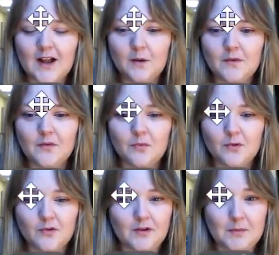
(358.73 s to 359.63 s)
how we've
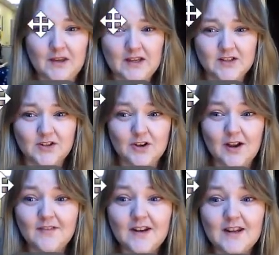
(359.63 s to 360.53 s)
improved our piece. Do you
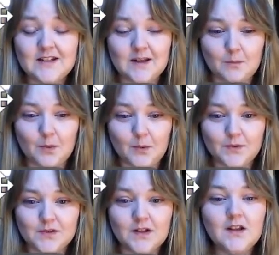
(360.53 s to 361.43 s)
have any
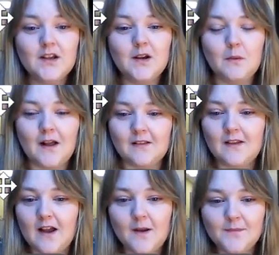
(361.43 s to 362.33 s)
examples? Well,